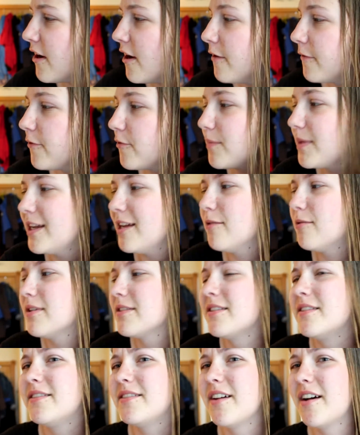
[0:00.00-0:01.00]
for me, it
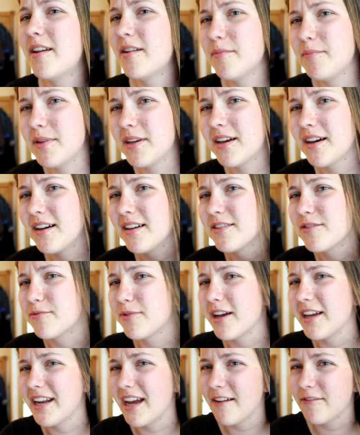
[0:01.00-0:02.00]
wasn't done because
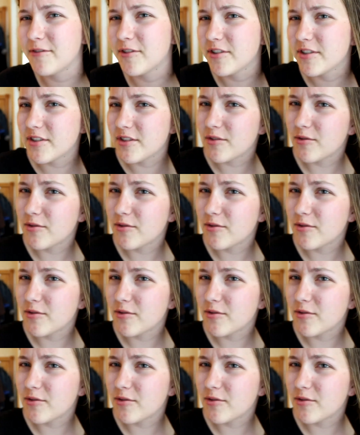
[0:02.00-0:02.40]
right after